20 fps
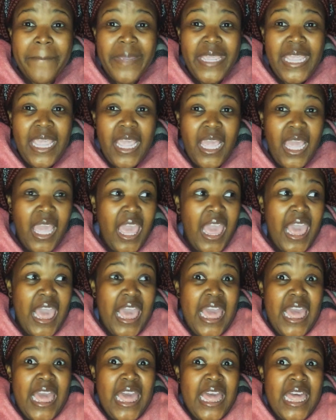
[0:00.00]
being
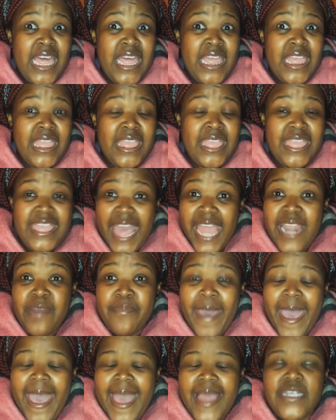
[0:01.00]
that
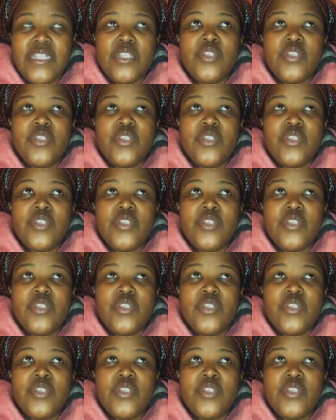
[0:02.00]
bad.